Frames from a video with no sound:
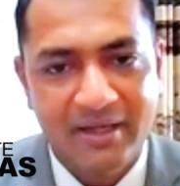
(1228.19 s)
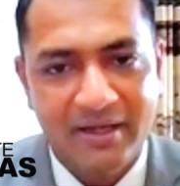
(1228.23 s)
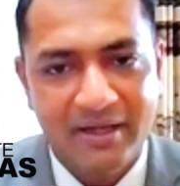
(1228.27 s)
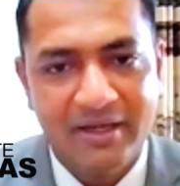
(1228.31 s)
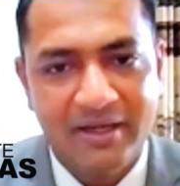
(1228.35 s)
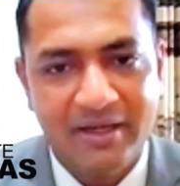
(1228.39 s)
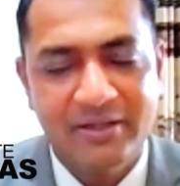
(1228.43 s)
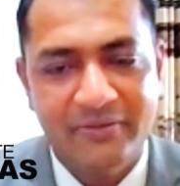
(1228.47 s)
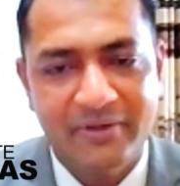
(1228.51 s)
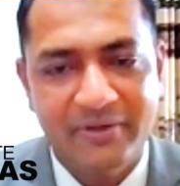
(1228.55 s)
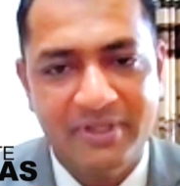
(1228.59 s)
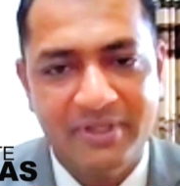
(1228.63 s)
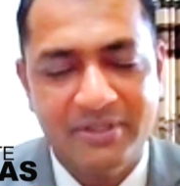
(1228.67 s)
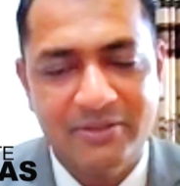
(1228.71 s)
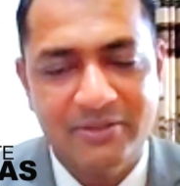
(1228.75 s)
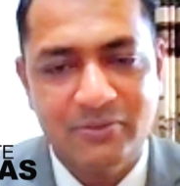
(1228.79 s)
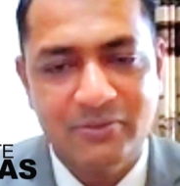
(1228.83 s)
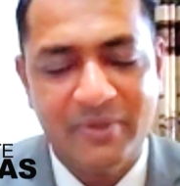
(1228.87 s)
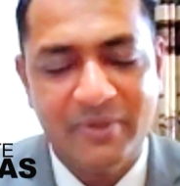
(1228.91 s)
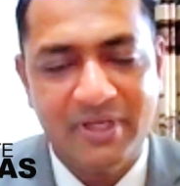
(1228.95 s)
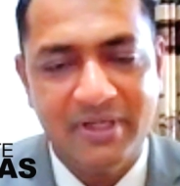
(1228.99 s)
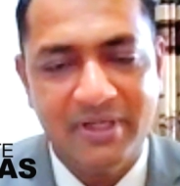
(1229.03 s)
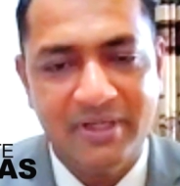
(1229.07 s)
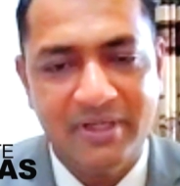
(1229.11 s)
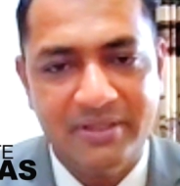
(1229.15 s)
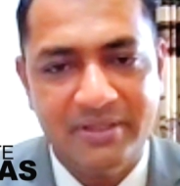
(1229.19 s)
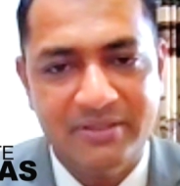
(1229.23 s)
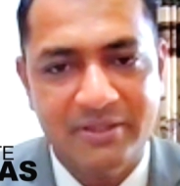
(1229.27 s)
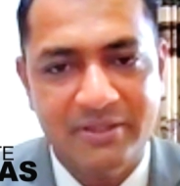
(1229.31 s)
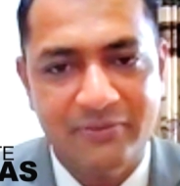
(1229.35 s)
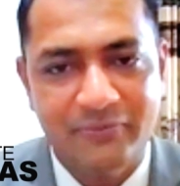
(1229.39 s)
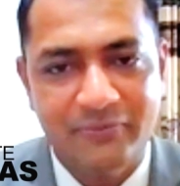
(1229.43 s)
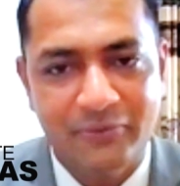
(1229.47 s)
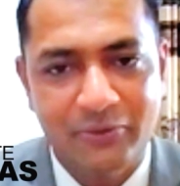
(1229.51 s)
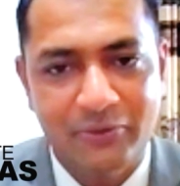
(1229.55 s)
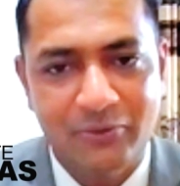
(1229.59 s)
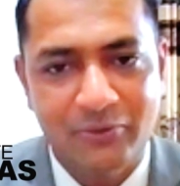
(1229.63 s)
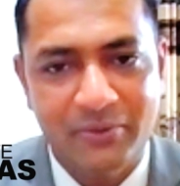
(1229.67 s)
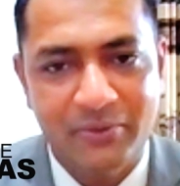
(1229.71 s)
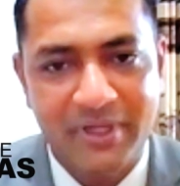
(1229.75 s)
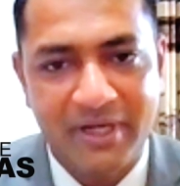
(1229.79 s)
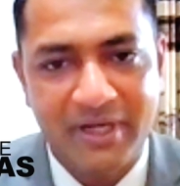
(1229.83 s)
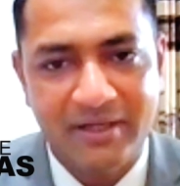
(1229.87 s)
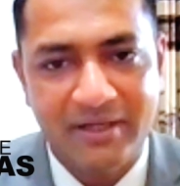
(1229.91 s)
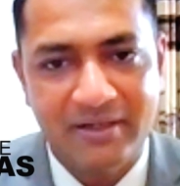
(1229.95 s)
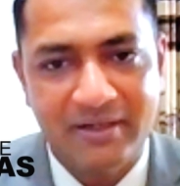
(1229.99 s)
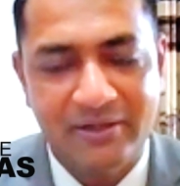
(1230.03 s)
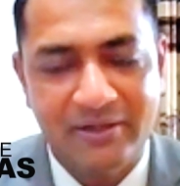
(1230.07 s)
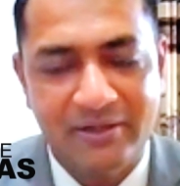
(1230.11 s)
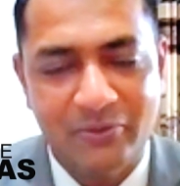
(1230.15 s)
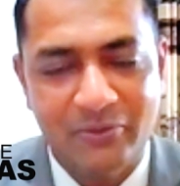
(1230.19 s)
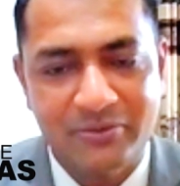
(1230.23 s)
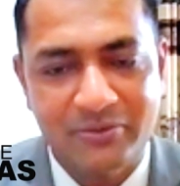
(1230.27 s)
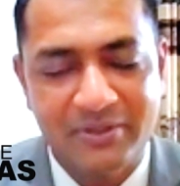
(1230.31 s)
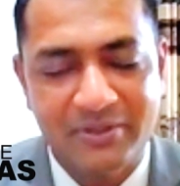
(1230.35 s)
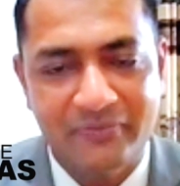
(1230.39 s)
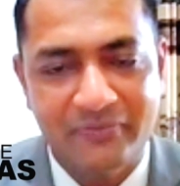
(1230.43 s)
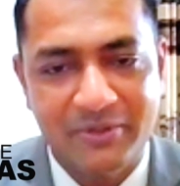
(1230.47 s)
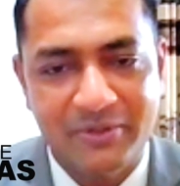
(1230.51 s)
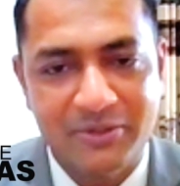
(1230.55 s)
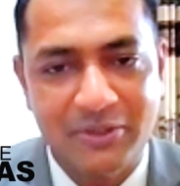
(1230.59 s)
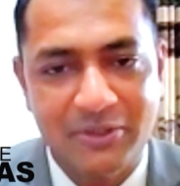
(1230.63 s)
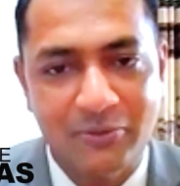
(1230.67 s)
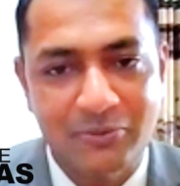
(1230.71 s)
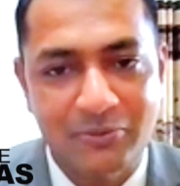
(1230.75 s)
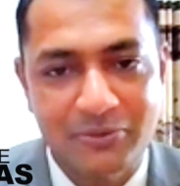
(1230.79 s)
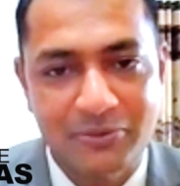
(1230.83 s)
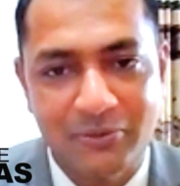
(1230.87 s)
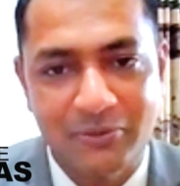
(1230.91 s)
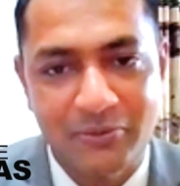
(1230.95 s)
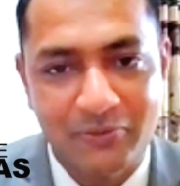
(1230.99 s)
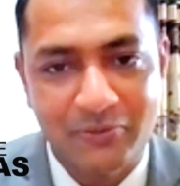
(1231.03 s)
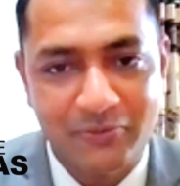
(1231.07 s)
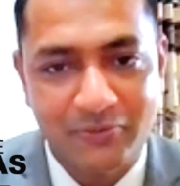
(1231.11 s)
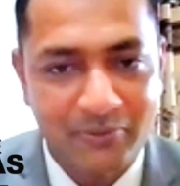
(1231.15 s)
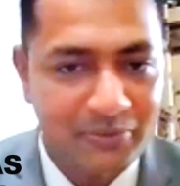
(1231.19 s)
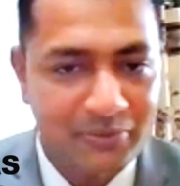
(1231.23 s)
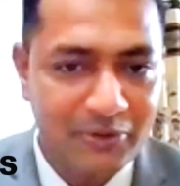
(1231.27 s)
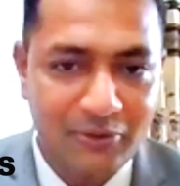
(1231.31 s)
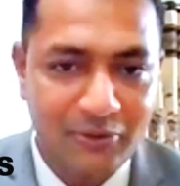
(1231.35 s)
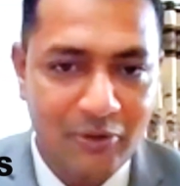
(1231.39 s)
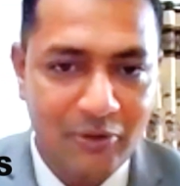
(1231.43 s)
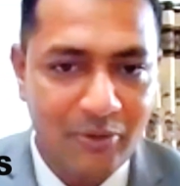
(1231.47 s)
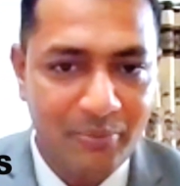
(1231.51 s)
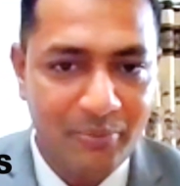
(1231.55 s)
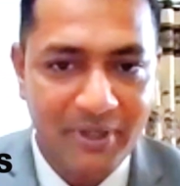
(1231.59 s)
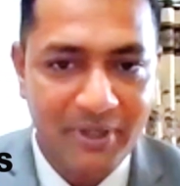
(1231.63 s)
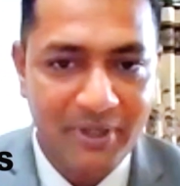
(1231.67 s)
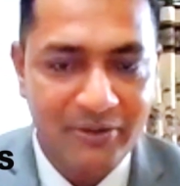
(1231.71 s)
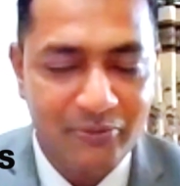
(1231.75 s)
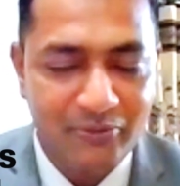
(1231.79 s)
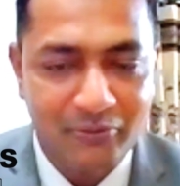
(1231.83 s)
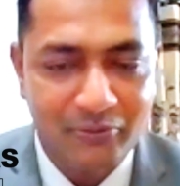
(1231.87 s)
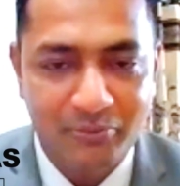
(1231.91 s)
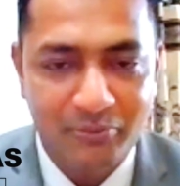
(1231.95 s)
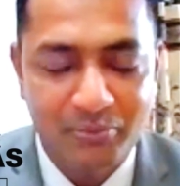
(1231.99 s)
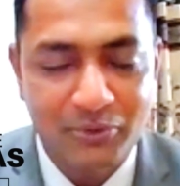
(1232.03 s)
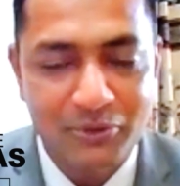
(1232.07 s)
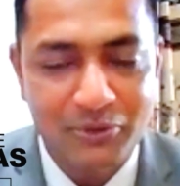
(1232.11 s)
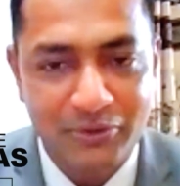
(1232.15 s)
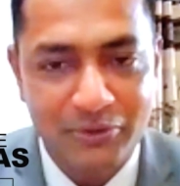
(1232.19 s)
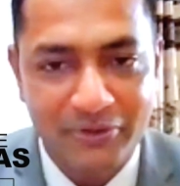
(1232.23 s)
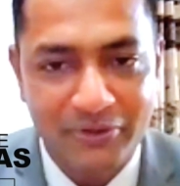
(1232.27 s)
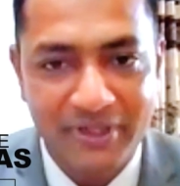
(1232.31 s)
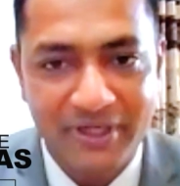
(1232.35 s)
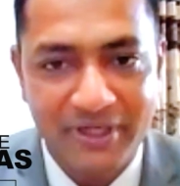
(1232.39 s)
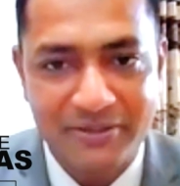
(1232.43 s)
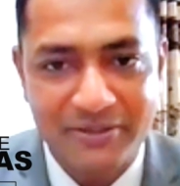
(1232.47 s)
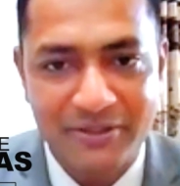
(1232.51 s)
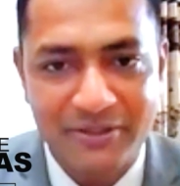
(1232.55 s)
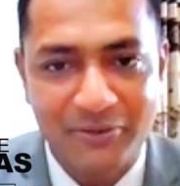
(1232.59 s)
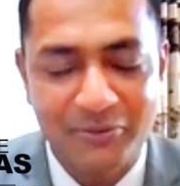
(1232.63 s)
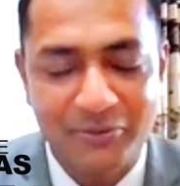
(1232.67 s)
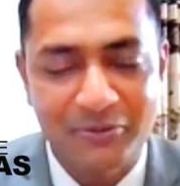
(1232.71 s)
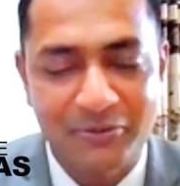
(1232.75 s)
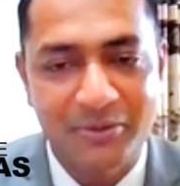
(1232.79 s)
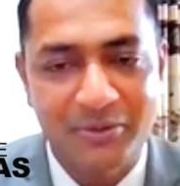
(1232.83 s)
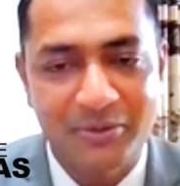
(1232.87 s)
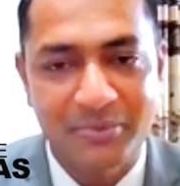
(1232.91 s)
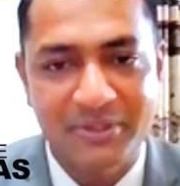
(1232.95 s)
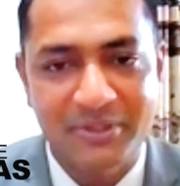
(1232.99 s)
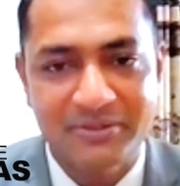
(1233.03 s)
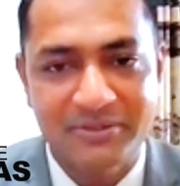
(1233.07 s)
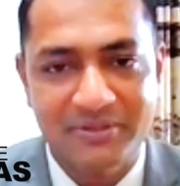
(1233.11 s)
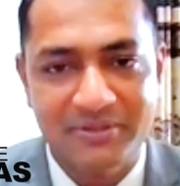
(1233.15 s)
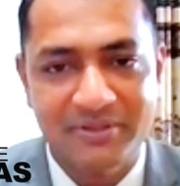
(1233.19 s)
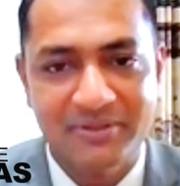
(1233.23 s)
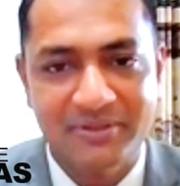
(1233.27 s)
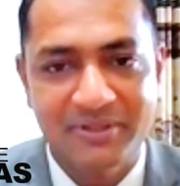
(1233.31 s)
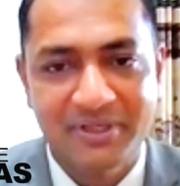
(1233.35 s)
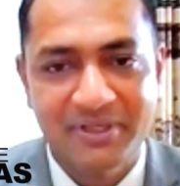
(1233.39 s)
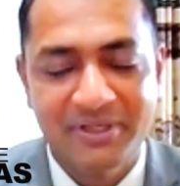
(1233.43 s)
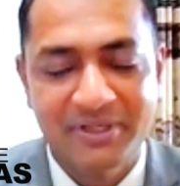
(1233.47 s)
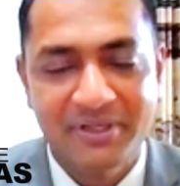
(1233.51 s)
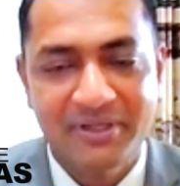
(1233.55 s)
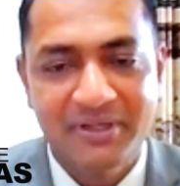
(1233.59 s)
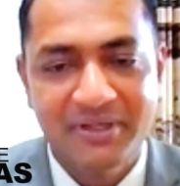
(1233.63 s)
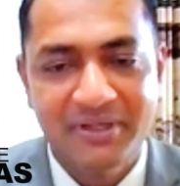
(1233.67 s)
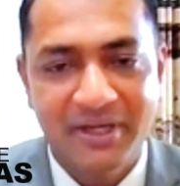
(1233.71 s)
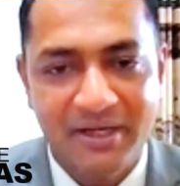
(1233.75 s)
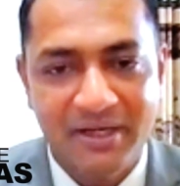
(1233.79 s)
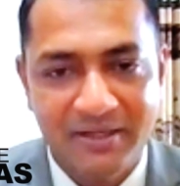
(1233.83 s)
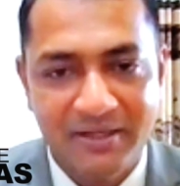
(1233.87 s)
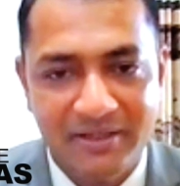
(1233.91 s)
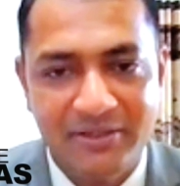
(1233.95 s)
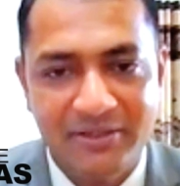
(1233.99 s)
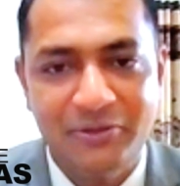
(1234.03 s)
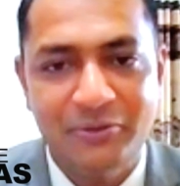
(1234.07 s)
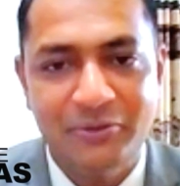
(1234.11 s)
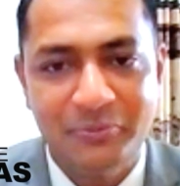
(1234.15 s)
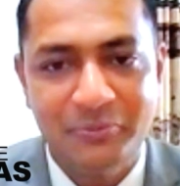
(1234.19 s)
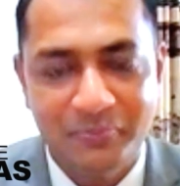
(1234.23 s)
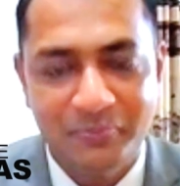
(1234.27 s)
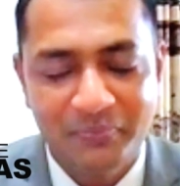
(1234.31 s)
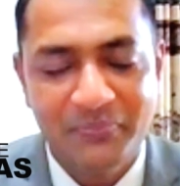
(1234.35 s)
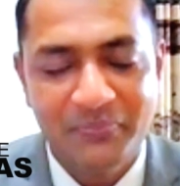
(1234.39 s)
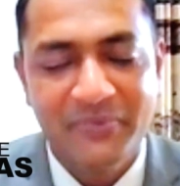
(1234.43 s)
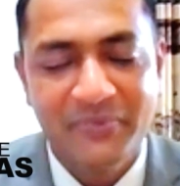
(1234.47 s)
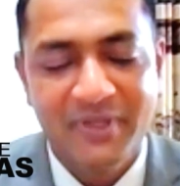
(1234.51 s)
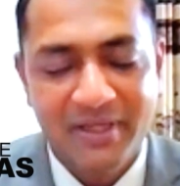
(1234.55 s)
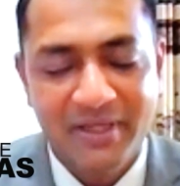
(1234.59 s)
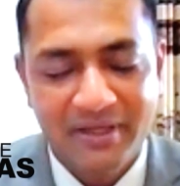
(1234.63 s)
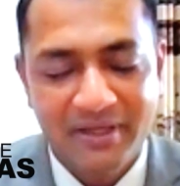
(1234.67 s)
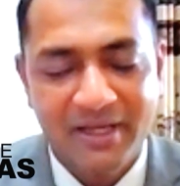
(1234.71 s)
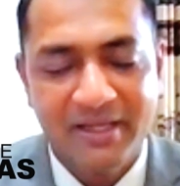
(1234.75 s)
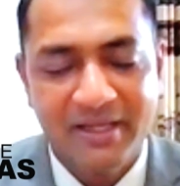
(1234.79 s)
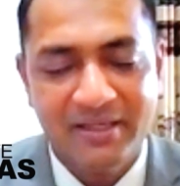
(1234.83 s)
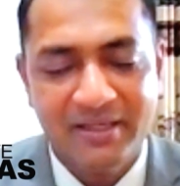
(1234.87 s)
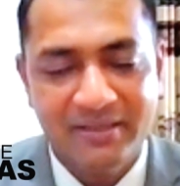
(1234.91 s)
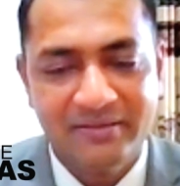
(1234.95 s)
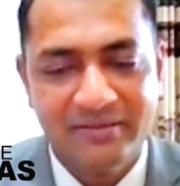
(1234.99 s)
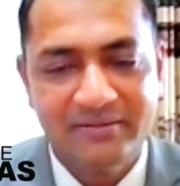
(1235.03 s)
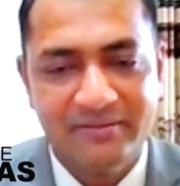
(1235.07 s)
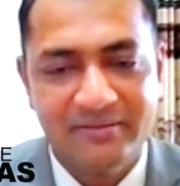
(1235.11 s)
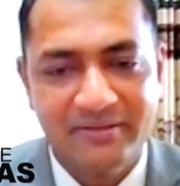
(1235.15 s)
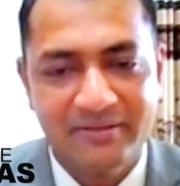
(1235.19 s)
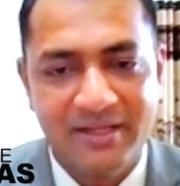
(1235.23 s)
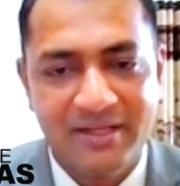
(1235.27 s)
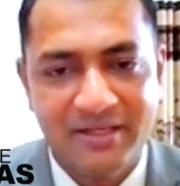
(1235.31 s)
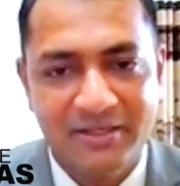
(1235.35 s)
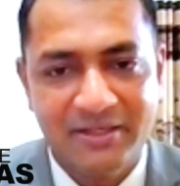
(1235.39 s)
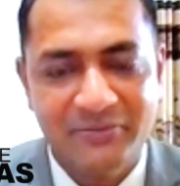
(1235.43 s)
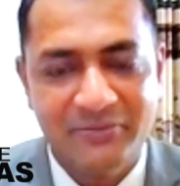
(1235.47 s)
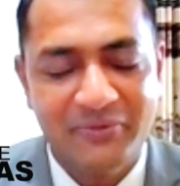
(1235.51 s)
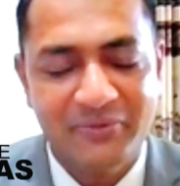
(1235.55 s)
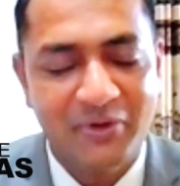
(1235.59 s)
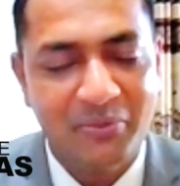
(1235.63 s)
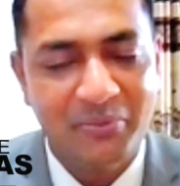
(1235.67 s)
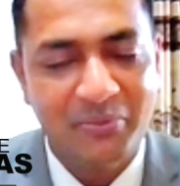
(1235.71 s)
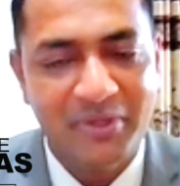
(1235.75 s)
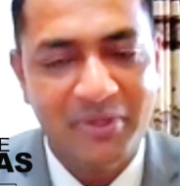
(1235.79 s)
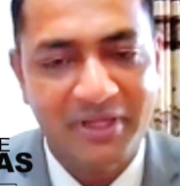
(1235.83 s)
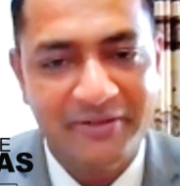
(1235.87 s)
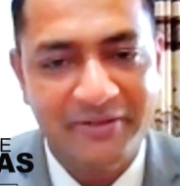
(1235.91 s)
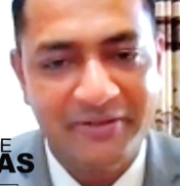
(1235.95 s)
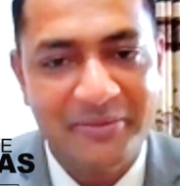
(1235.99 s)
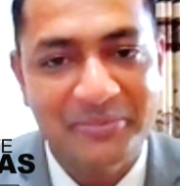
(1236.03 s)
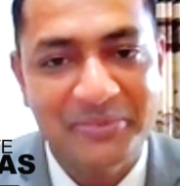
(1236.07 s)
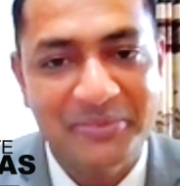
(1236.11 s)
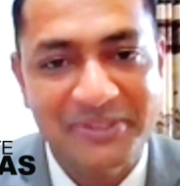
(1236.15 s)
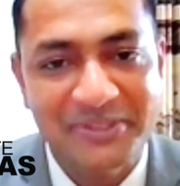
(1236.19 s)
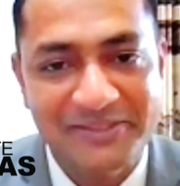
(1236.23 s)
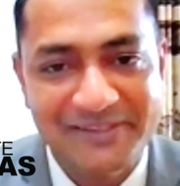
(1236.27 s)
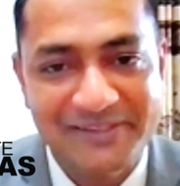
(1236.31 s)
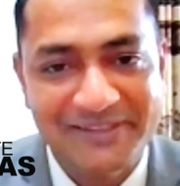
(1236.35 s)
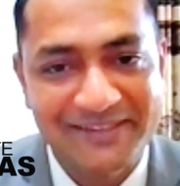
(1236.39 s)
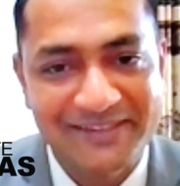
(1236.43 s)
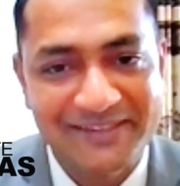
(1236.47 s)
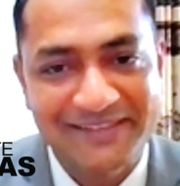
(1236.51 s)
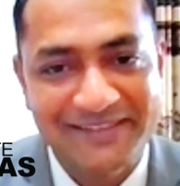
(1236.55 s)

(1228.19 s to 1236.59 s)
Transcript: Otherwise, it's very easy for you that someone shouts at you from the top and you push on that shout to the person under you. I guess that is one of the examples.